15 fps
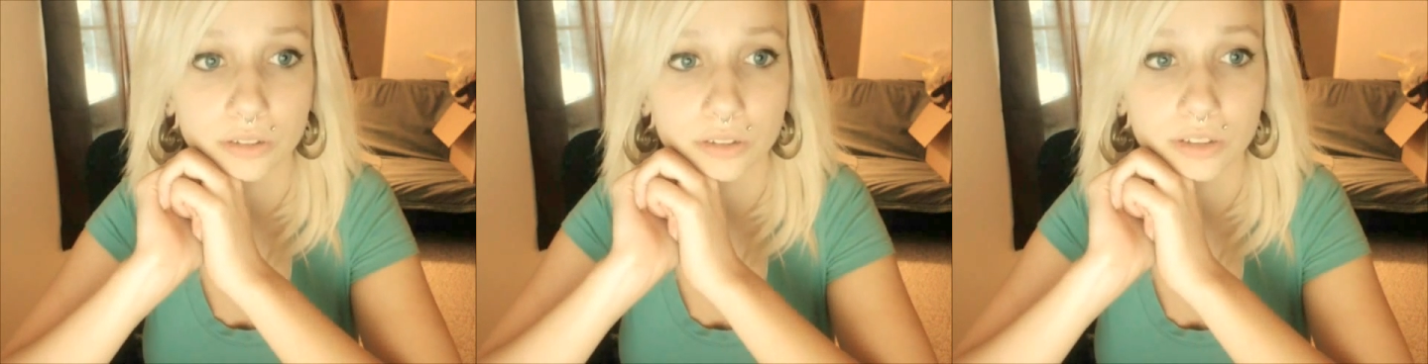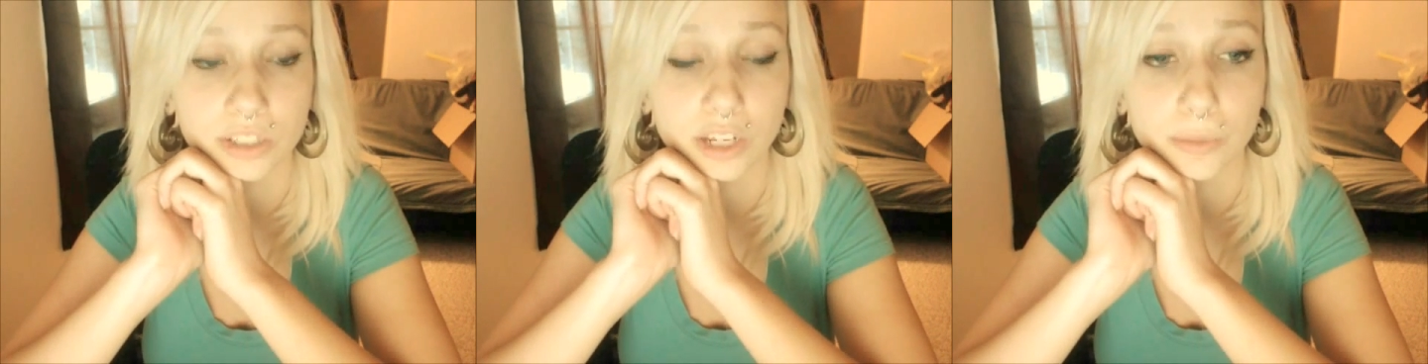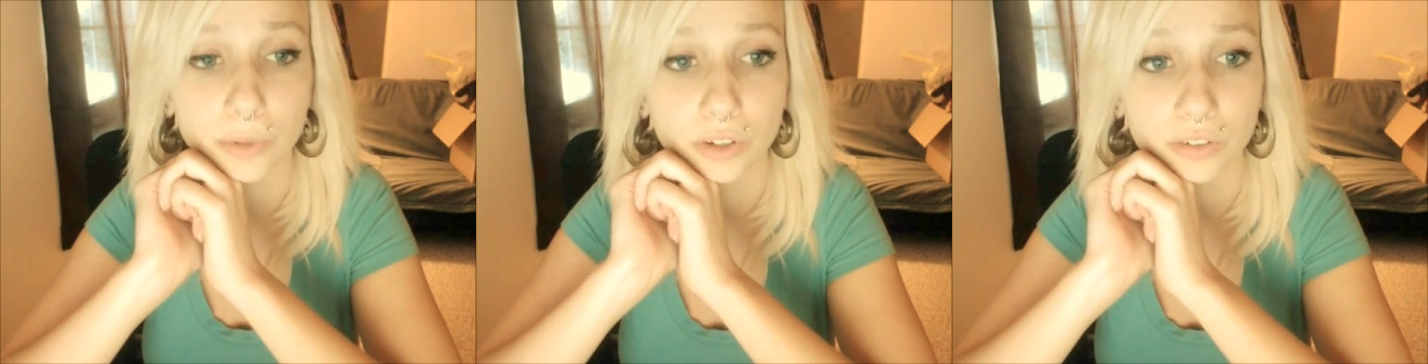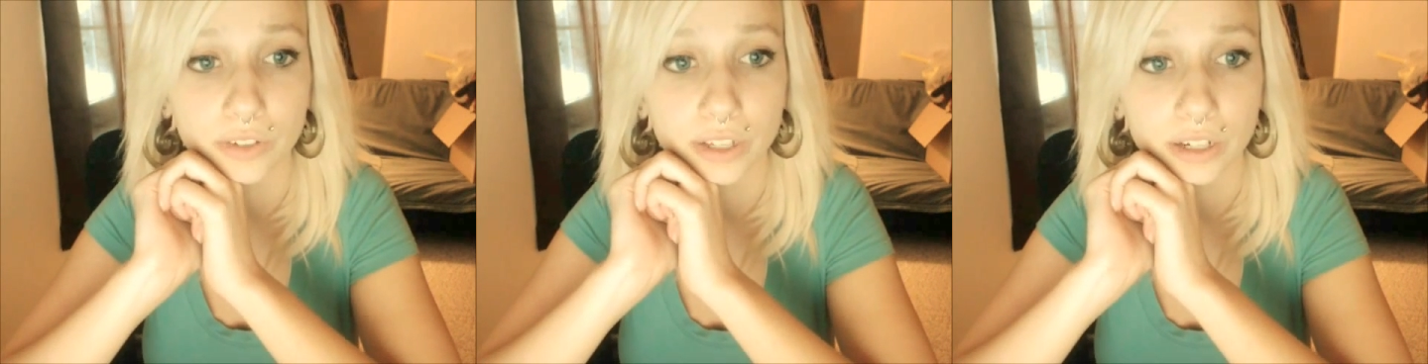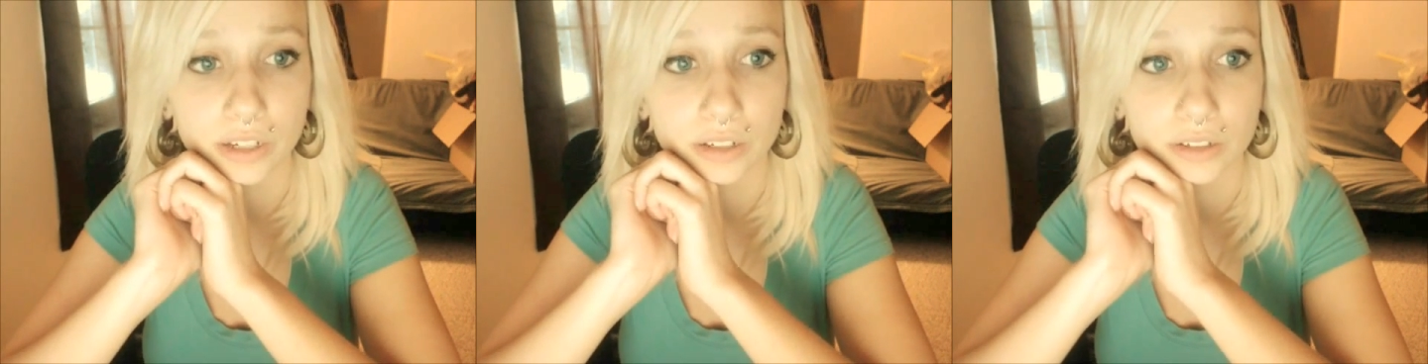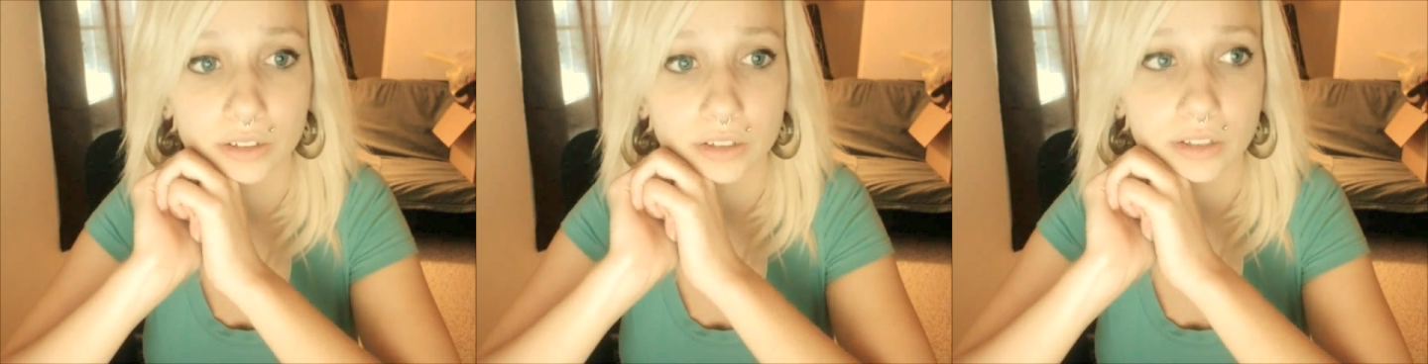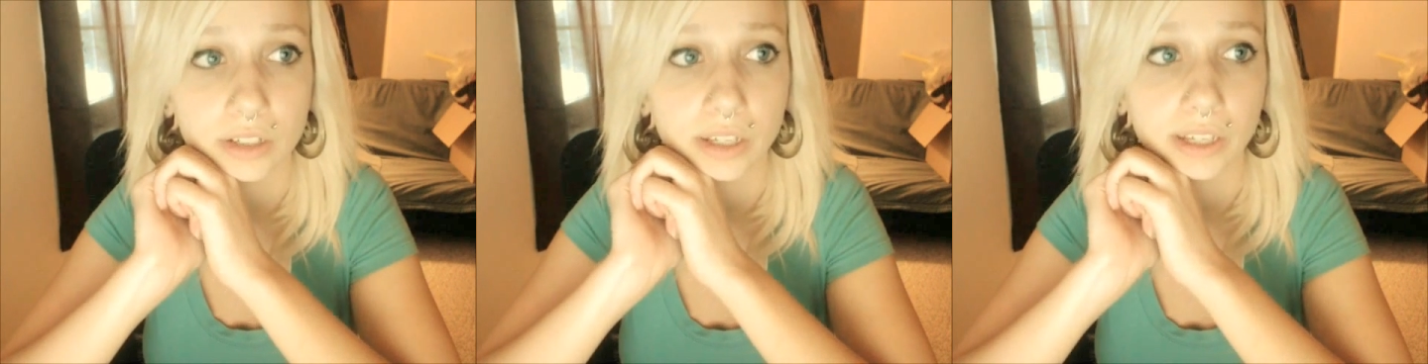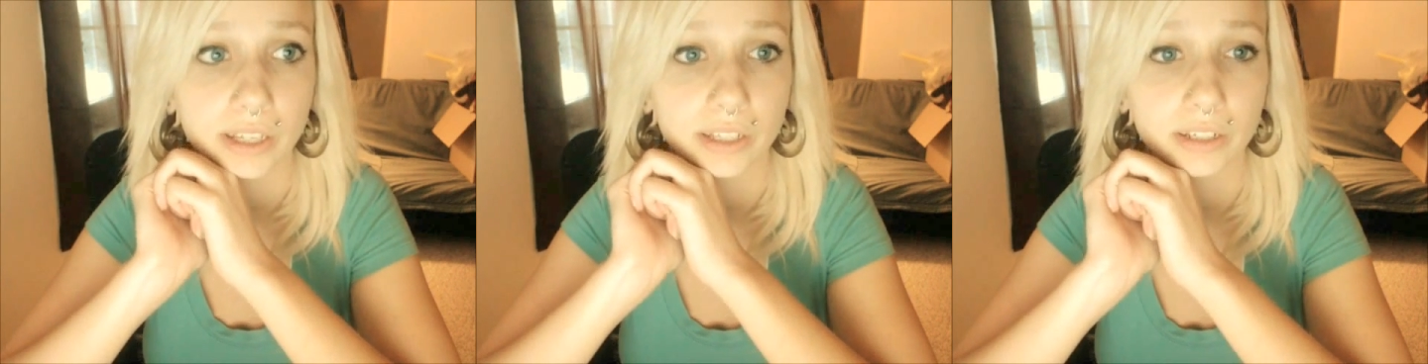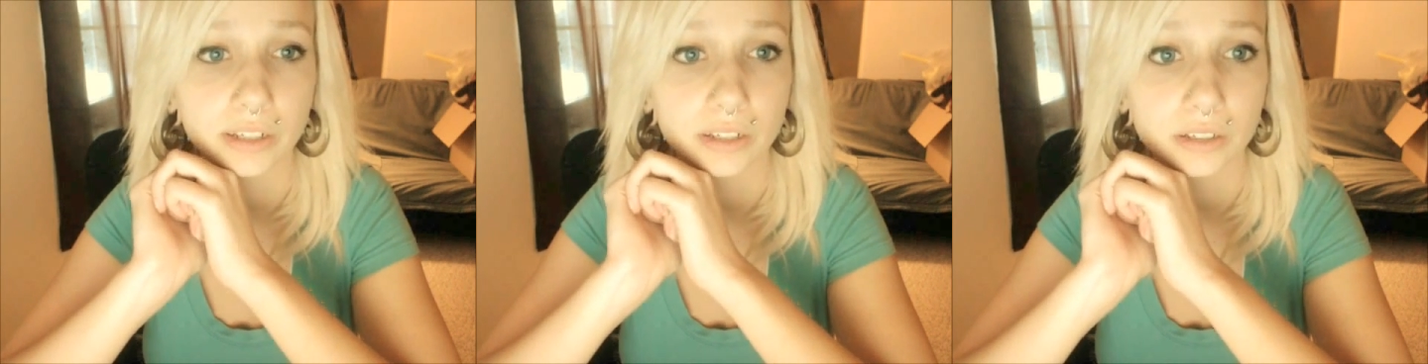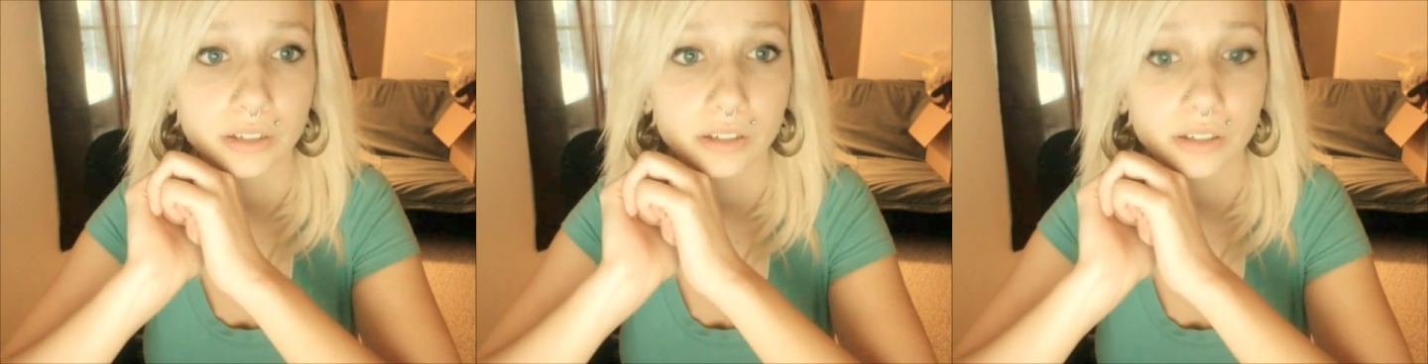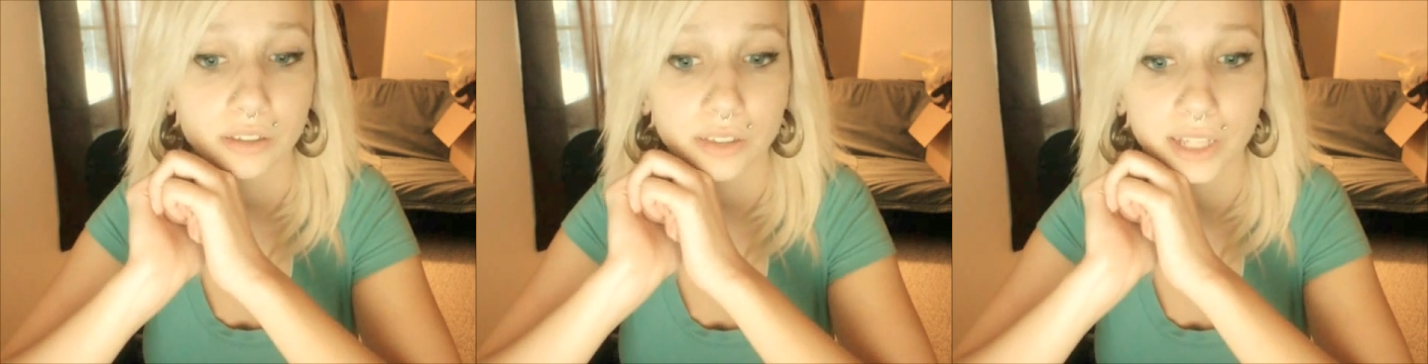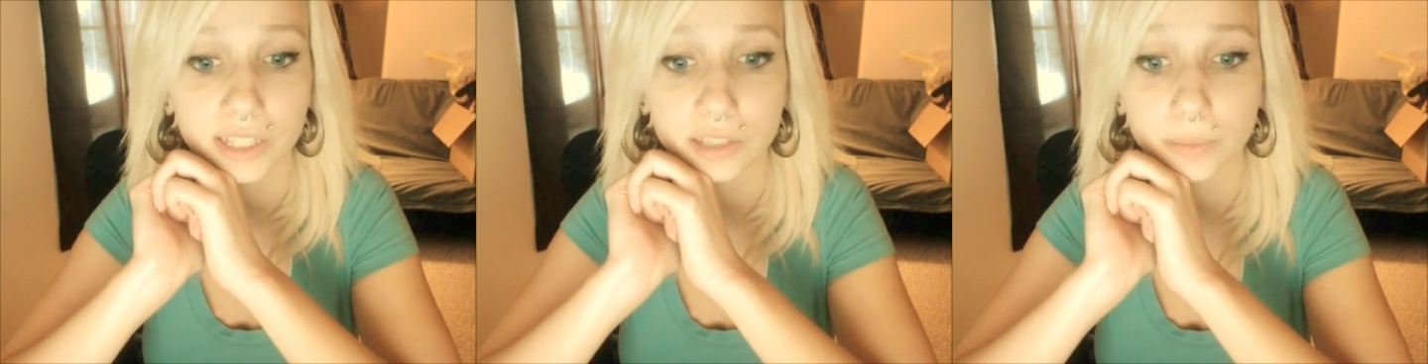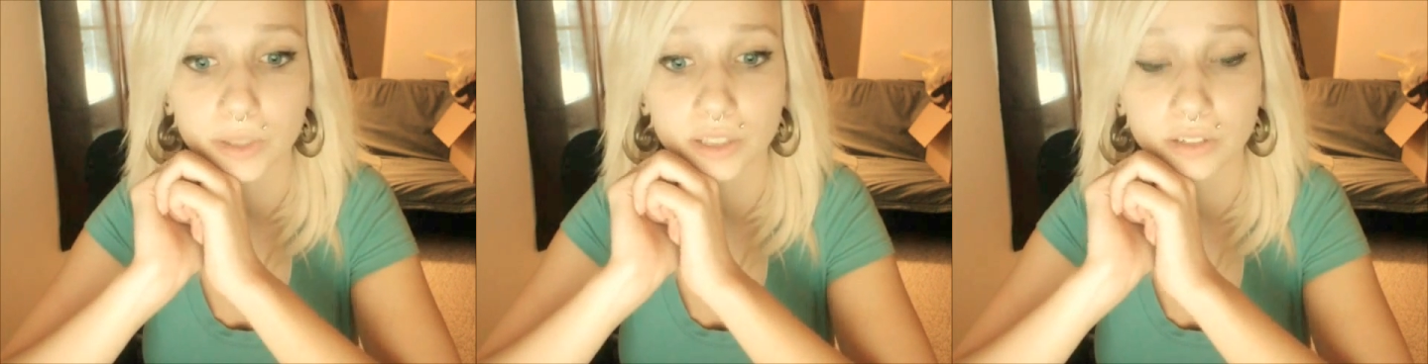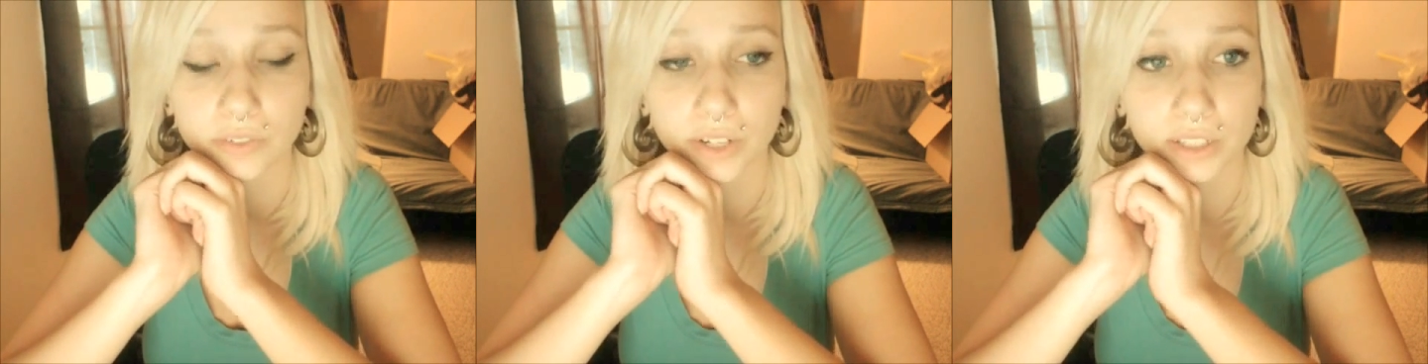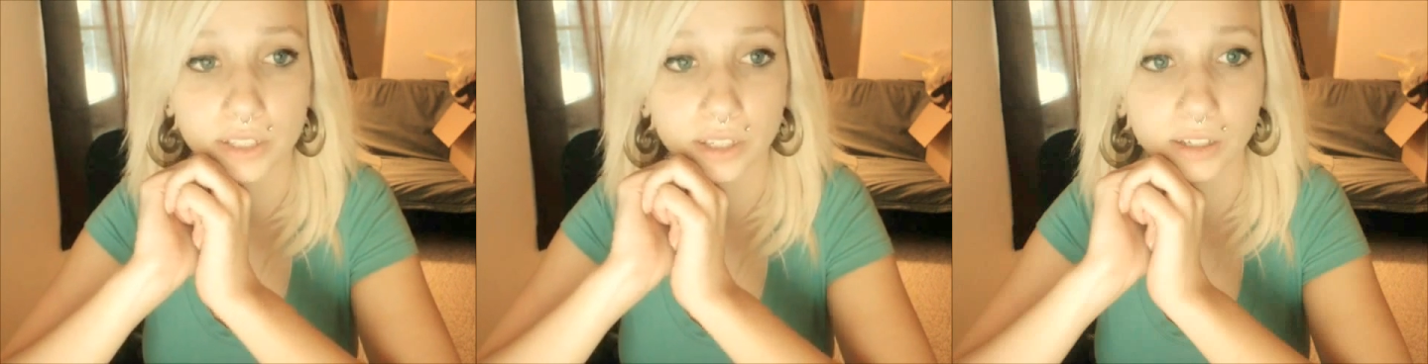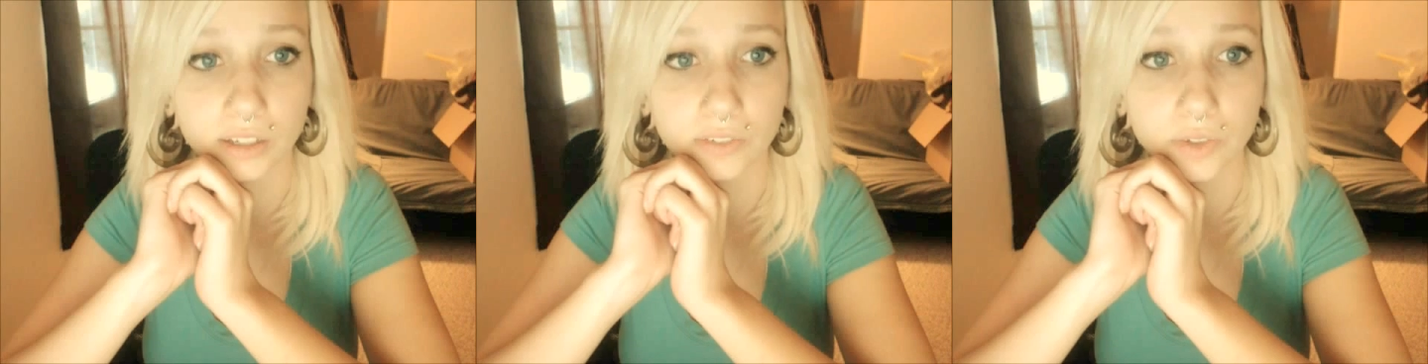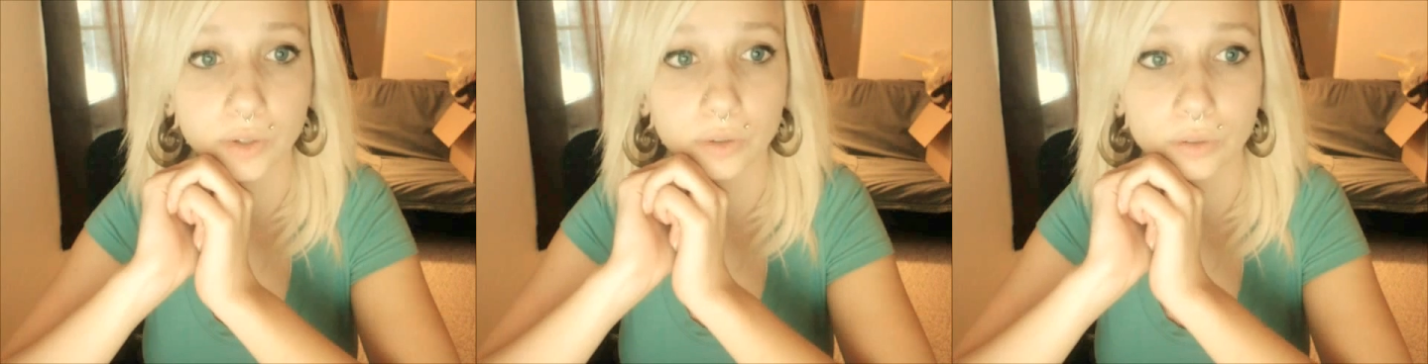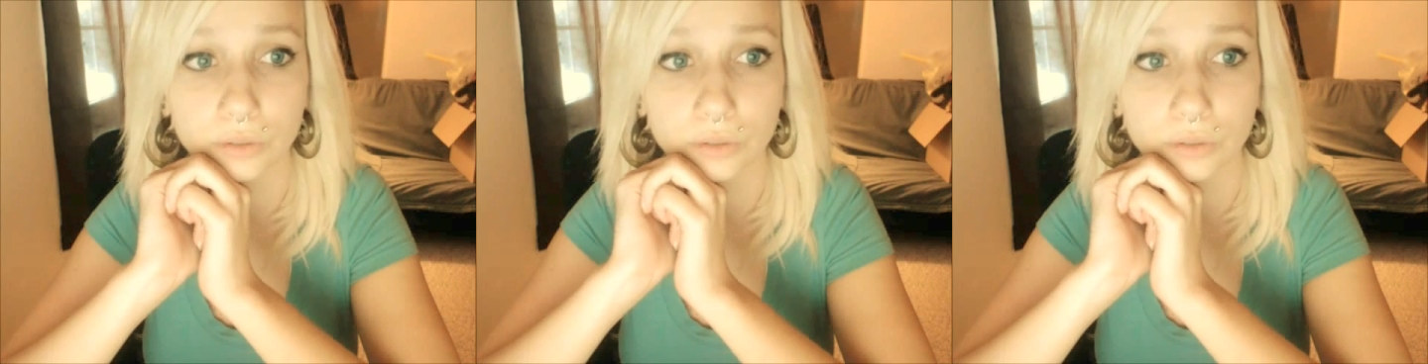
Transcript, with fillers: Stay motivated, and that's the best advice I can give you.